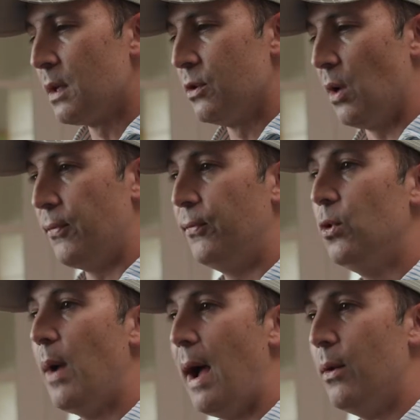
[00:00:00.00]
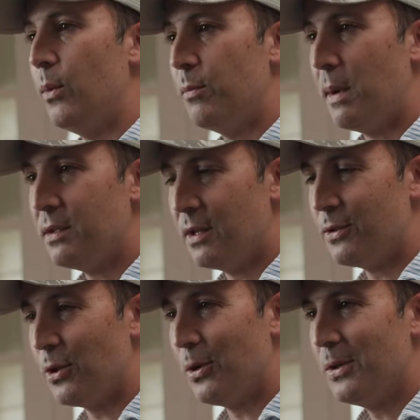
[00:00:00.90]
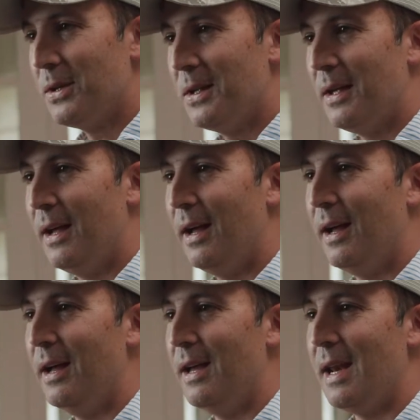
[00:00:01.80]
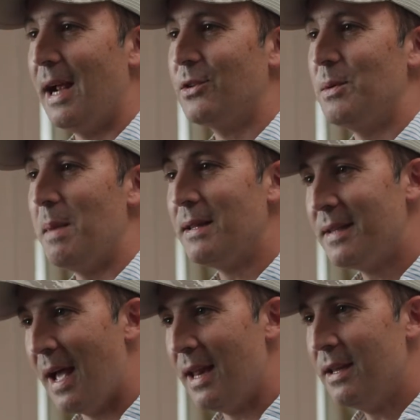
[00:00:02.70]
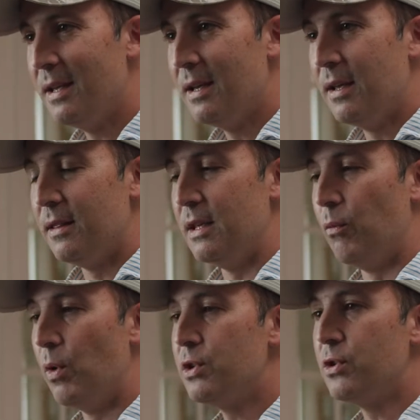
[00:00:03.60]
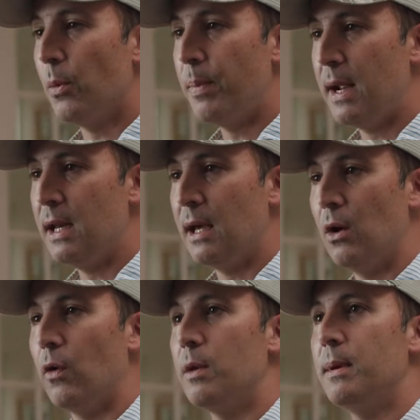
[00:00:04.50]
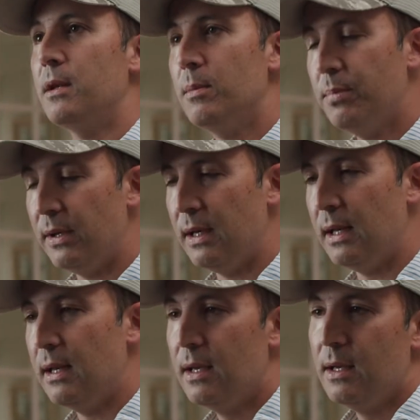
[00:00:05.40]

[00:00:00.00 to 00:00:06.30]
So I flew out with my sister and actually met Ted. The original painting had already been completed,